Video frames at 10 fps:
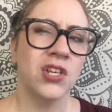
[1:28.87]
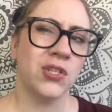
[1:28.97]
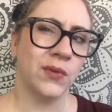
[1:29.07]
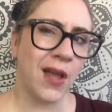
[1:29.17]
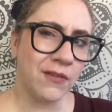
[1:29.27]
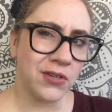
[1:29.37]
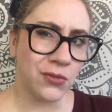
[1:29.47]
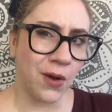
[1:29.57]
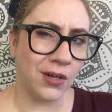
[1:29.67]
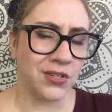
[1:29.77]
So whenever
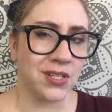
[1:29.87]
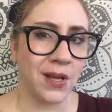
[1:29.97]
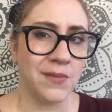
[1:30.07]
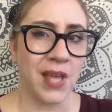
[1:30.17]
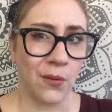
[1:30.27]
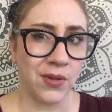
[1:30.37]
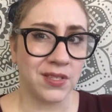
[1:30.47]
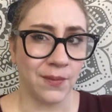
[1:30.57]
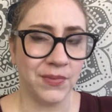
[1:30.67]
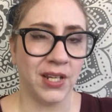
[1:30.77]
Zoologist comes out with
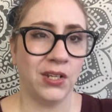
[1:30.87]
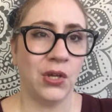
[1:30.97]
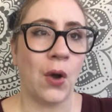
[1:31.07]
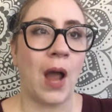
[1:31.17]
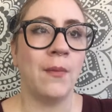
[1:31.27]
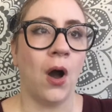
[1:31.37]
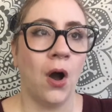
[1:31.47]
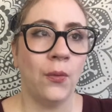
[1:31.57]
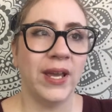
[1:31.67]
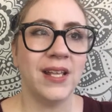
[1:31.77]
something new, I'm
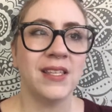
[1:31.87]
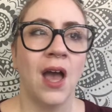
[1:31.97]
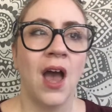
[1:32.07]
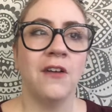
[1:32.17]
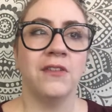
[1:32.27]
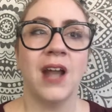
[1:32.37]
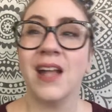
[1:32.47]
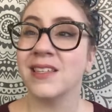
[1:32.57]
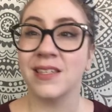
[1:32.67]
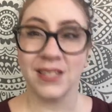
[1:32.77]
always
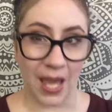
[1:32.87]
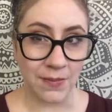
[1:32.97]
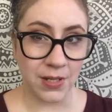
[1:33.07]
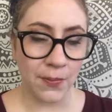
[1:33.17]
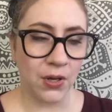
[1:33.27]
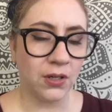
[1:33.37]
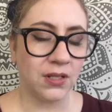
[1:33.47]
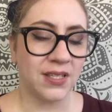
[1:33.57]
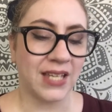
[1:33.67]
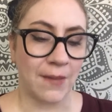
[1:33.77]
not skeptical,
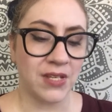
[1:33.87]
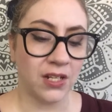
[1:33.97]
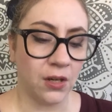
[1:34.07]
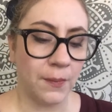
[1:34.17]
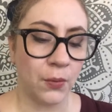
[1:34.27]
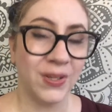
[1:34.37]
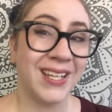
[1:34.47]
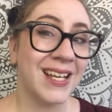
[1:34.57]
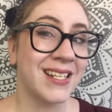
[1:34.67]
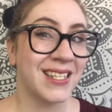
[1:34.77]
but
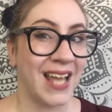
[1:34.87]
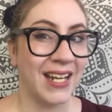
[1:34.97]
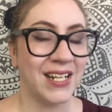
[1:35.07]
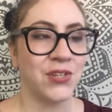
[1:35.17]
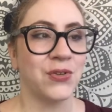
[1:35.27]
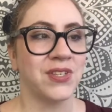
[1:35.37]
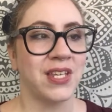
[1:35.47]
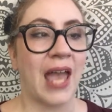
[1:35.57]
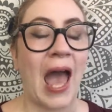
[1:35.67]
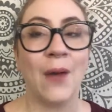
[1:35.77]
really excited to
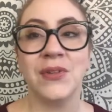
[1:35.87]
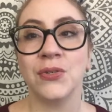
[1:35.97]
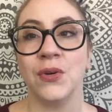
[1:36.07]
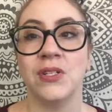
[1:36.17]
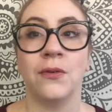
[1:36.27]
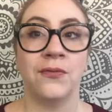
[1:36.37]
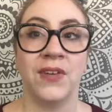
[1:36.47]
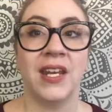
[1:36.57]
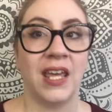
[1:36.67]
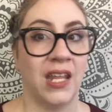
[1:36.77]
see how it's going to
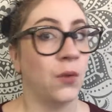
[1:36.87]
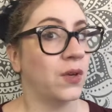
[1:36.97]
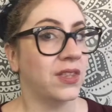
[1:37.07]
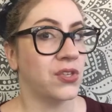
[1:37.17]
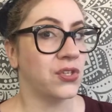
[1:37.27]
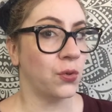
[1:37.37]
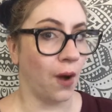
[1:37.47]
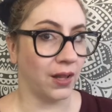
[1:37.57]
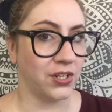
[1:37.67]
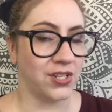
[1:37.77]
fit in with the
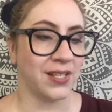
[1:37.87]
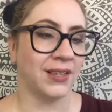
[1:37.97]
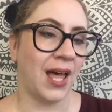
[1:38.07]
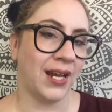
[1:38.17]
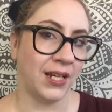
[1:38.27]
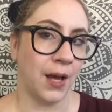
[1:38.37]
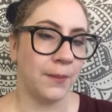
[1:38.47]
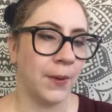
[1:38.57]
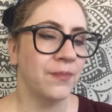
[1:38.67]
Zoologist lineup.